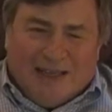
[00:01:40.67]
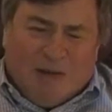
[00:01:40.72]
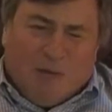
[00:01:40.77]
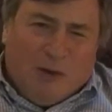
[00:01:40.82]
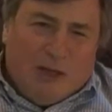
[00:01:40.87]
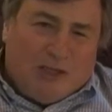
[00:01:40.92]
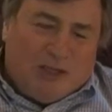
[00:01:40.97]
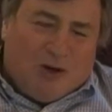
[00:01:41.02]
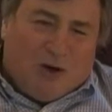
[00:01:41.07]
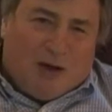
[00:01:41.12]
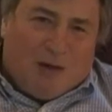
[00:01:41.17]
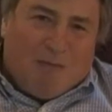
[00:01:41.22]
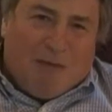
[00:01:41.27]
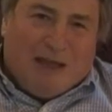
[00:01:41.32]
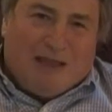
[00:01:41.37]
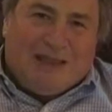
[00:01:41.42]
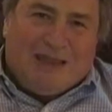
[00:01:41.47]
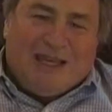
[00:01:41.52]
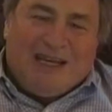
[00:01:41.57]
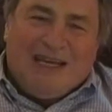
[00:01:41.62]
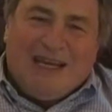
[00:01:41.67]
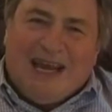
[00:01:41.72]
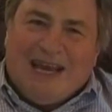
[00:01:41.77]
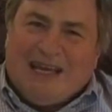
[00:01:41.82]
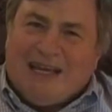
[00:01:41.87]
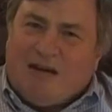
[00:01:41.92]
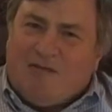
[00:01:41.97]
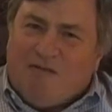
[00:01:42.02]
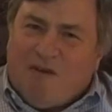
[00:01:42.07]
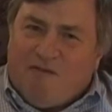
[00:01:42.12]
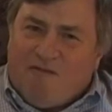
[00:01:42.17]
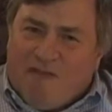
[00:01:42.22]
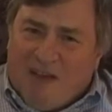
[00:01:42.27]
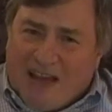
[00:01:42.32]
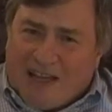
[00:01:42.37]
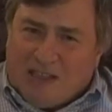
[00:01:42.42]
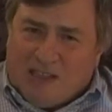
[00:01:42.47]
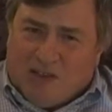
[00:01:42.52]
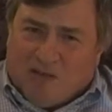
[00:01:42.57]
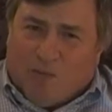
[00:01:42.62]
And then we talk about the negative
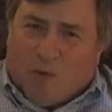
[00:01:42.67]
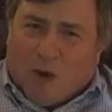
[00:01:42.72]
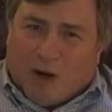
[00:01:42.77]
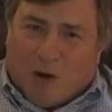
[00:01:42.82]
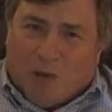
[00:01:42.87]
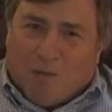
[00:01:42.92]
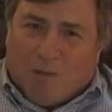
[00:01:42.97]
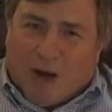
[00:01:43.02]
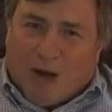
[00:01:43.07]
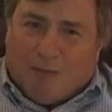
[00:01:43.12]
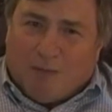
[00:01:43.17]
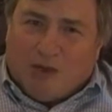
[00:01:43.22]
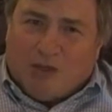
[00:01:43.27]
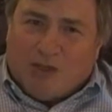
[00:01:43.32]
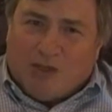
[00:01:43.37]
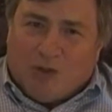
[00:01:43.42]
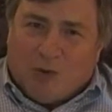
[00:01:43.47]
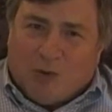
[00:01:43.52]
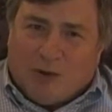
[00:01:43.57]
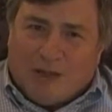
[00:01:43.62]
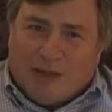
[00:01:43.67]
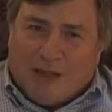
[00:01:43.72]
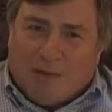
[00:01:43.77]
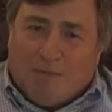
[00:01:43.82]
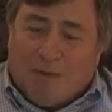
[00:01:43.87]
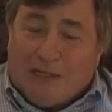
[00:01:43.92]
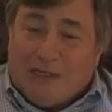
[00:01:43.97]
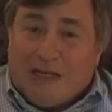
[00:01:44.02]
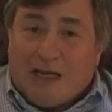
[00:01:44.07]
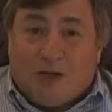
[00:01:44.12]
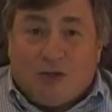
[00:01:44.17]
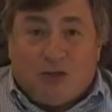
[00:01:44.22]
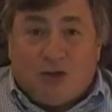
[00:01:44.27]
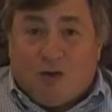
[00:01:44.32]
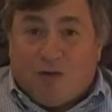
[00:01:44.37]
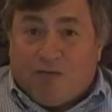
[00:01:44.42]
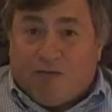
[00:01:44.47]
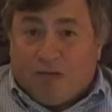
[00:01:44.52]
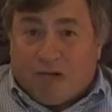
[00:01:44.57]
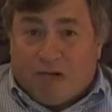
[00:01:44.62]
effects of what Obama is doing, the
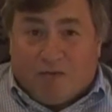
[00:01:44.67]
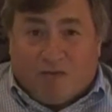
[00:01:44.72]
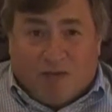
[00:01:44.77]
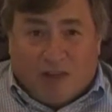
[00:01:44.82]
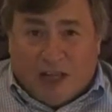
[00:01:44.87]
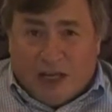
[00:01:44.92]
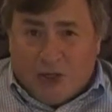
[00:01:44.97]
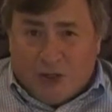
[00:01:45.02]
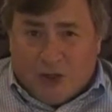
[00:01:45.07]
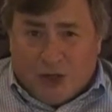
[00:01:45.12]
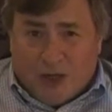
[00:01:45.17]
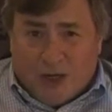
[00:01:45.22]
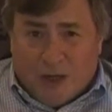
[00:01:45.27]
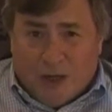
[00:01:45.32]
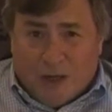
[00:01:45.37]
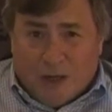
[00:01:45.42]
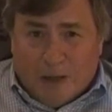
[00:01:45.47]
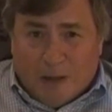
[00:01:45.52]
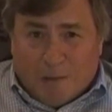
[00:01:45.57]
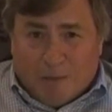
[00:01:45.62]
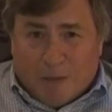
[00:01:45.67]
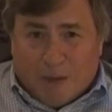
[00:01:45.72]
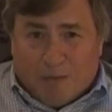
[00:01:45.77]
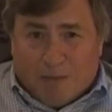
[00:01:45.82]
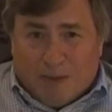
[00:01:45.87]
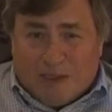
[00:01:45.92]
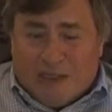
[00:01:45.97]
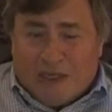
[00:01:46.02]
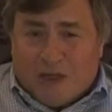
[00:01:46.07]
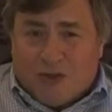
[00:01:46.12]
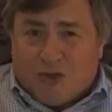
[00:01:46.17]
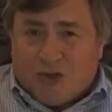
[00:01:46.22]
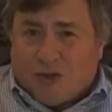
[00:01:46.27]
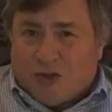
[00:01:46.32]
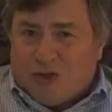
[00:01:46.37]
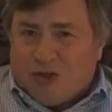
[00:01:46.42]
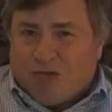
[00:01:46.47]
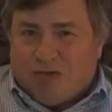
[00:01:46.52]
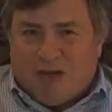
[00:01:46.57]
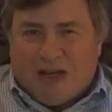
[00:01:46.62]
potential for inflation, the
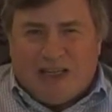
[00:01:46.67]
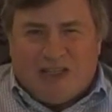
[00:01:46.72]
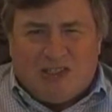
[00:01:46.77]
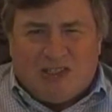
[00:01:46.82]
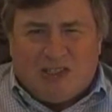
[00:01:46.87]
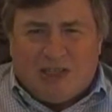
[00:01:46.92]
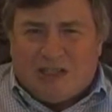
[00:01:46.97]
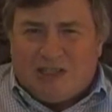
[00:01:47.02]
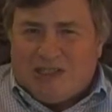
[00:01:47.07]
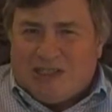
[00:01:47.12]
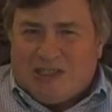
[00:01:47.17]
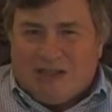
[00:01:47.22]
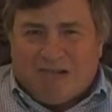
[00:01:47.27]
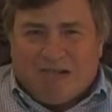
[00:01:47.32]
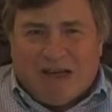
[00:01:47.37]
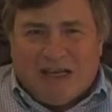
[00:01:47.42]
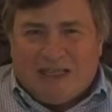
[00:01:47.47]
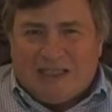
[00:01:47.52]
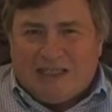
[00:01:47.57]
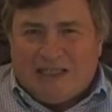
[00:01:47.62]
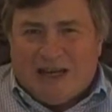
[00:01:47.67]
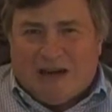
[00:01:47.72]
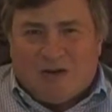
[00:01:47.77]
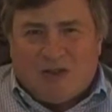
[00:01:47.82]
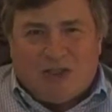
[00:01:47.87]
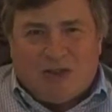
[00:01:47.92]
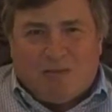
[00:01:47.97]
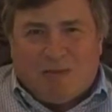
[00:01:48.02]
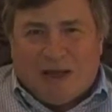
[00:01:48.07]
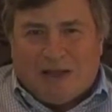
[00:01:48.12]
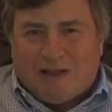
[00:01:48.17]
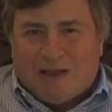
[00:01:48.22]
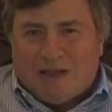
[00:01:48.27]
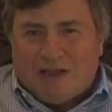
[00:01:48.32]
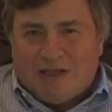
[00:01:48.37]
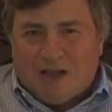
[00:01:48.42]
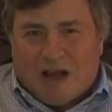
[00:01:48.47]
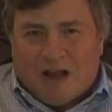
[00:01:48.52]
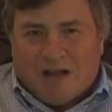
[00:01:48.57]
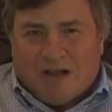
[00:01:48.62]
potential to raise such serious doubts about the
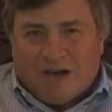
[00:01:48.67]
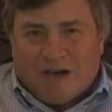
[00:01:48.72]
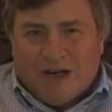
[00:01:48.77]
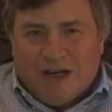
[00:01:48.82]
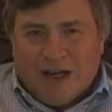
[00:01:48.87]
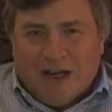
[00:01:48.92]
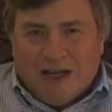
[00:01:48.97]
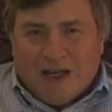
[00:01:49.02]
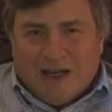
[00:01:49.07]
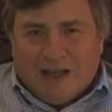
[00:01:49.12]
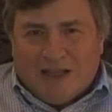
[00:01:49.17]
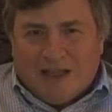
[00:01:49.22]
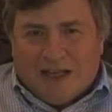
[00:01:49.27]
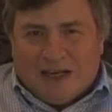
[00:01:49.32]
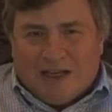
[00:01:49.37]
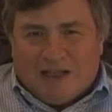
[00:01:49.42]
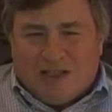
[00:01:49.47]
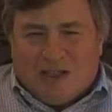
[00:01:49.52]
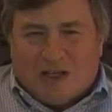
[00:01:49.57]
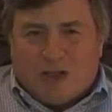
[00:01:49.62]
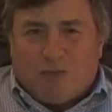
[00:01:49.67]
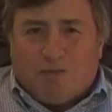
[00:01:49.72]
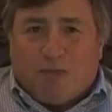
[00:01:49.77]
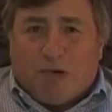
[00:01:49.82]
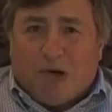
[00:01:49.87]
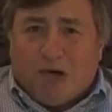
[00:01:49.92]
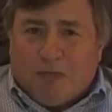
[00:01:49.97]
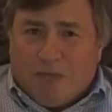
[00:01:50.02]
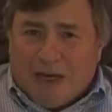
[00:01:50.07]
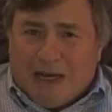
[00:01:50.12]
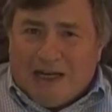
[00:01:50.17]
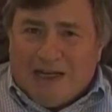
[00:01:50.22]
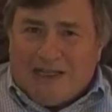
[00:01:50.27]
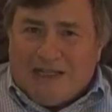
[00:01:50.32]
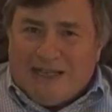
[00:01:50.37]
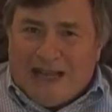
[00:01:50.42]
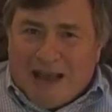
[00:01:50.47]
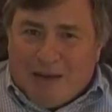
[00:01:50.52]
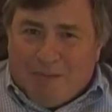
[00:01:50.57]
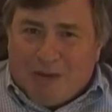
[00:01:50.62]
dollar that it does
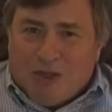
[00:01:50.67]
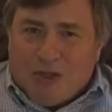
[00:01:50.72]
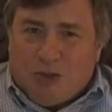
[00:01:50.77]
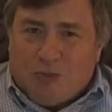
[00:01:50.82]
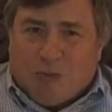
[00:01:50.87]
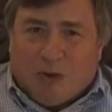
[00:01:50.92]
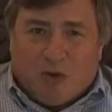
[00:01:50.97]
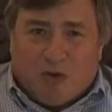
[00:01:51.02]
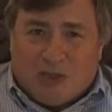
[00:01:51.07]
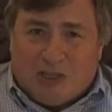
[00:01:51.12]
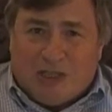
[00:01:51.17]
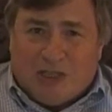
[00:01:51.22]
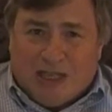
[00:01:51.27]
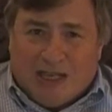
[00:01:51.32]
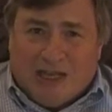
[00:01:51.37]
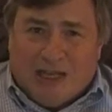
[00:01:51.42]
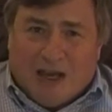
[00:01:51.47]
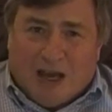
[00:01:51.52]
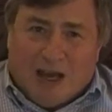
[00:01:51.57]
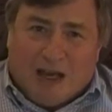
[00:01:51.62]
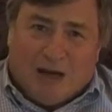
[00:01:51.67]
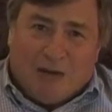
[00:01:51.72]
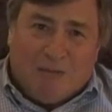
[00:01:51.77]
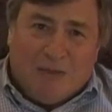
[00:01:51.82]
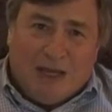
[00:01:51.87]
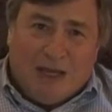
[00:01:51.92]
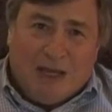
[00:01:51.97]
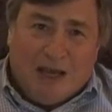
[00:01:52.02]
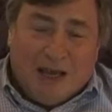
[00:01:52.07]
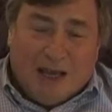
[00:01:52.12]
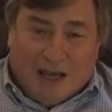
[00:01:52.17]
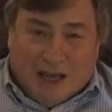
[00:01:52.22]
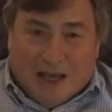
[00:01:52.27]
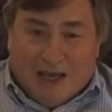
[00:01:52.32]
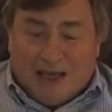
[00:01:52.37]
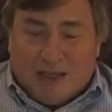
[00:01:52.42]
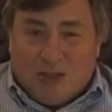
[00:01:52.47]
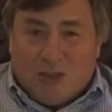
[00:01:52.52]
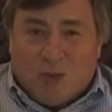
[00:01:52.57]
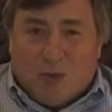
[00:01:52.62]
permanent damage both to the economy
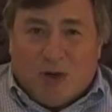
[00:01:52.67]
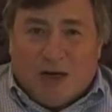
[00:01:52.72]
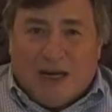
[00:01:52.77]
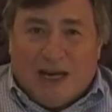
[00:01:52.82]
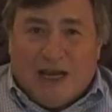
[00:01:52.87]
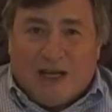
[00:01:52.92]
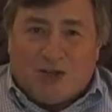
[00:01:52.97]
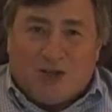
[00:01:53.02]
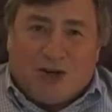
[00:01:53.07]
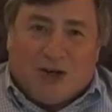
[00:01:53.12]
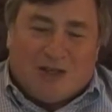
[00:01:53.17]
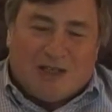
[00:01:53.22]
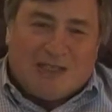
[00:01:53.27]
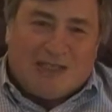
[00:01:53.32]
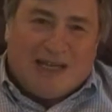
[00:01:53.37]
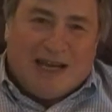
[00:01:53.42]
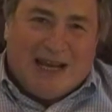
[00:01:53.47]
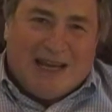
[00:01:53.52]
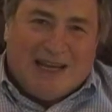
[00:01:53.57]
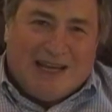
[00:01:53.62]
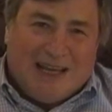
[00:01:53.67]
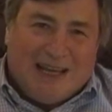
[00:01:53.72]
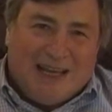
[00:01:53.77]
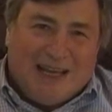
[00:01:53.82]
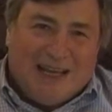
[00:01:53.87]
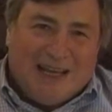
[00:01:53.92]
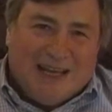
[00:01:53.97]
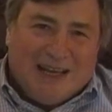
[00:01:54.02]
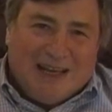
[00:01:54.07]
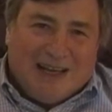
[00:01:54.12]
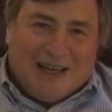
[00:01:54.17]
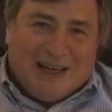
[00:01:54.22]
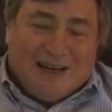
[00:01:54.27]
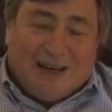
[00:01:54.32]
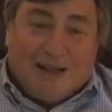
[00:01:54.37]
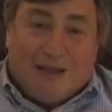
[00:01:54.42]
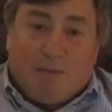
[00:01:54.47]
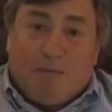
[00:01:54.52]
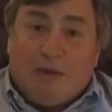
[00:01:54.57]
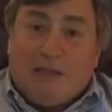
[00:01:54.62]
and to our national standing,
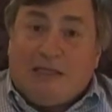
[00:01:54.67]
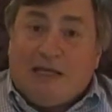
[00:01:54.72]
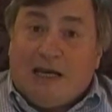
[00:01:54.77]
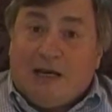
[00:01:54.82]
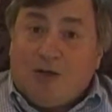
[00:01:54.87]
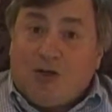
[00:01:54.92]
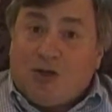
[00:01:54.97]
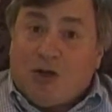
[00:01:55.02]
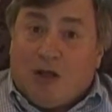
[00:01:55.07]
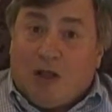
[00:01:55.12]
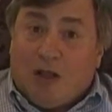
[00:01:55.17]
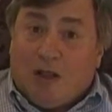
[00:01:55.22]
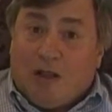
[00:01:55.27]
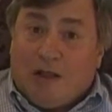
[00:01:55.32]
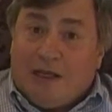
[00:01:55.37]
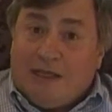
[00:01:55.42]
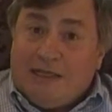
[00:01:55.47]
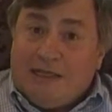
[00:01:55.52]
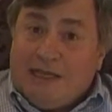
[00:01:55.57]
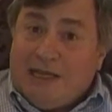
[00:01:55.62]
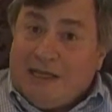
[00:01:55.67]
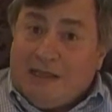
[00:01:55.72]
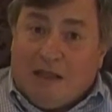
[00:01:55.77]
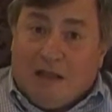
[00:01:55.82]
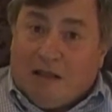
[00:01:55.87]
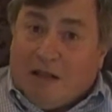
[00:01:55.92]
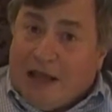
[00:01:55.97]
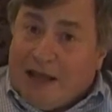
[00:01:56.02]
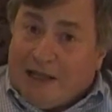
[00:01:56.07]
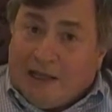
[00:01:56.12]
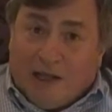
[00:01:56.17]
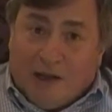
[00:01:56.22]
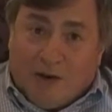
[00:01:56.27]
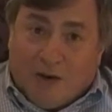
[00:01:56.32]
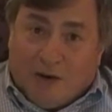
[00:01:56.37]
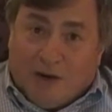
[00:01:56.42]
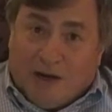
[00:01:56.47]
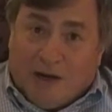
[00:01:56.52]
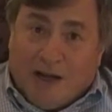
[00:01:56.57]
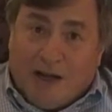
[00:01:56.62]
the potential, indeed the
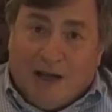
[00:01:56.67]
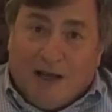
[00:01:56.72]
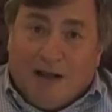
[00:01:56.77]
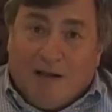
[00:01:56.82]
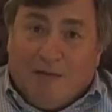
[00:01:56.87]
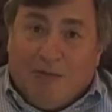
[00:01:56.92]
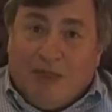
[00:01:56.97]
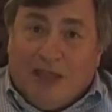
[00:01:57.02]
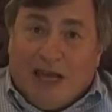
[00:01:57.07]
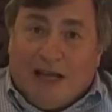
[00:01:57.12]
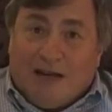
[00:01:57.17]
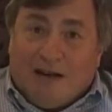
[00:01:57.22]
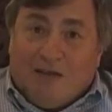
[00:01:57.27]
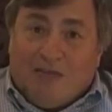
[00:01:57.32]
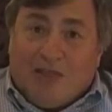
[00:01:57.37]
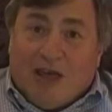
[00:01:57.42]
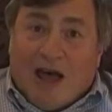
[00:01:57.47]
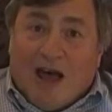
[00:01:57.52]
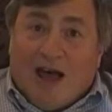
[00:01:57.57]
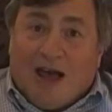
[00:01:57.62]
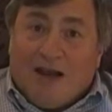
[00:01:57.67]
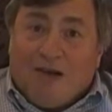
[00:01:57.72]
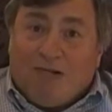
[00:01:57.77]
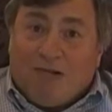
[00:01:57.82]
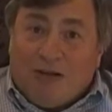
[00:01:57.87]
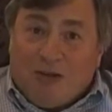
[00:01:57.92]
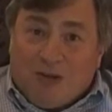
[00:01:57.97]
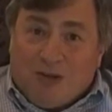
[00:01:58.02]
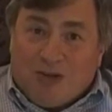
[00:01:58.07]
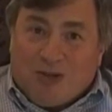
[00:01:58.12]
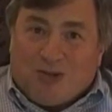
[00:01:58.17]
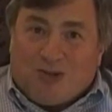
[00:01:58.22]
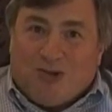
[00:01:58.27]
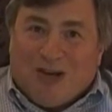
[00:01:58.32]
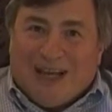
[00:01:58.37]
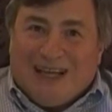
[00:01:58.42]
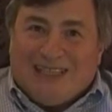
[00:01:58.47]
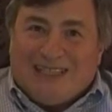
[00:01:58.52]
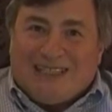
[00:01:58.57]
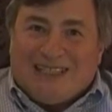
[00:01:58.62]
likelihood, that the higher interest
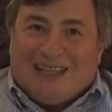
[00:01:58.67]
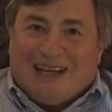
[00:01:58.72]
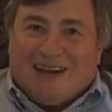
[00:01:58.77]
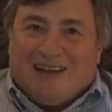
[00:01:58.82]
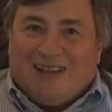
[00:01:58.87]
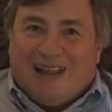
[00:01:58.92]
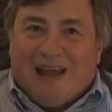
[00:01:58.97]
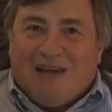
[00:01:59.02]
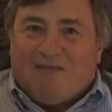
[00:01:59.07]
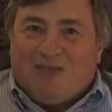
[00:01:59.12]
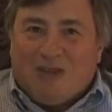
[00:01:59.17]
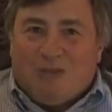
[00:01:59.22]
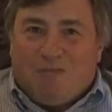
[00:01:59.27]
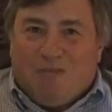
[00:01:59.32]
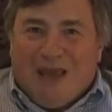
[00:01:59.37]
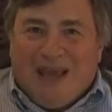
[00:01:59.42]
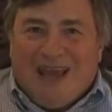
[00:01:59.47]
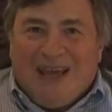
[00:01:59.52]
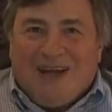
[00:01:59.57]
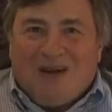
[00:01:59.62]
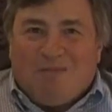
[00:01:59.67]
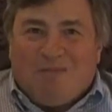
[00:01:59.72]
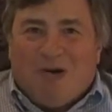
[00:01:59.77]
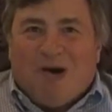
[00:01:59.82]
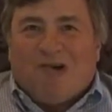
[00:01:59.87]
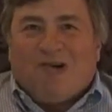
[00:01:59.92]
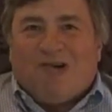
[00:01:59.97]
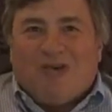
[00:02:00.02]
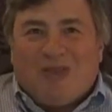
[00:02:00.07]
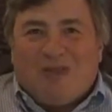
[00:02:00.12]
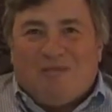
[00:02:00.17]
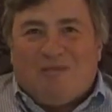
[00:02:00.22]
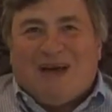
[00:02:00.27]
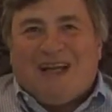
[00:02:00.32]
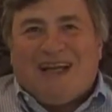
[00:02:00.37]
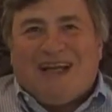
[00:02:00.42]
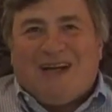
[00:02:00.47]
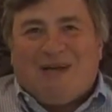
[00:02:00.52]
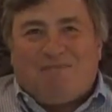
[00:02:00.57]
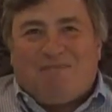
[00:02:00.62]
rates that he'll have to pay to borrow the
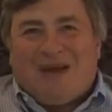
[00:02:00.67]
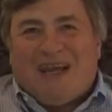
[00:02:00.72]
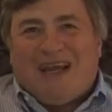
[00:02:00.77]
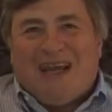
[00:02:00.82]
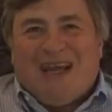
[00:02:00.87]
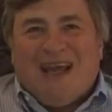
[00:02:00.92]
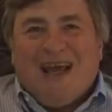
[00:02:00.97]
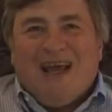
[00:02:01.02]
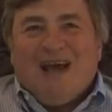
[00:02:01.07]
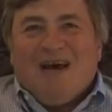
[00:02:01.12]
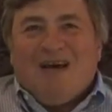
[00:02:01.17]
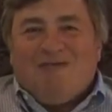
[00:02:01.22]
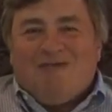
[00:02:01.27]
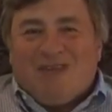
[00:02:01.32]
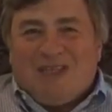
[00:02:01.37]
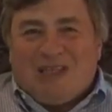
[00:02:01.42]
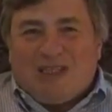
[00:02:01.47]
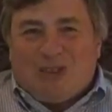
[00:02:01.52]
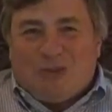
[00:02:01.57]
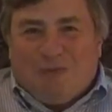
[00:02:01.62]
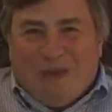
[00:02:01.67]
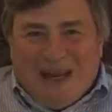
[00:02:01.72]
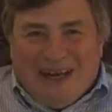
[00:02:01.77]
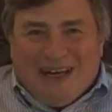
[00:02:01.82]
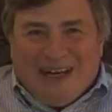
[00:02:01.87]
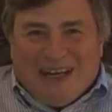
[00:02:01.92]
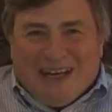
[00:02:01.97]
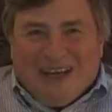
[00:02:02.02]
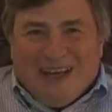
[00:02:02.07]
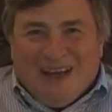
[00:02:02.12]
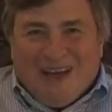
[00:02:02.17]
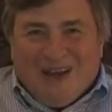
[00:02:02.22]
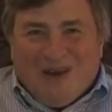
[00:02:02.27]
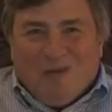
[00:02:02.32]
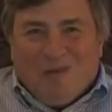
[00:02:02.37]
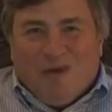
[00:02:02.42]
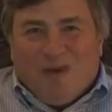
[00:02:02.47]
money to pay for the spending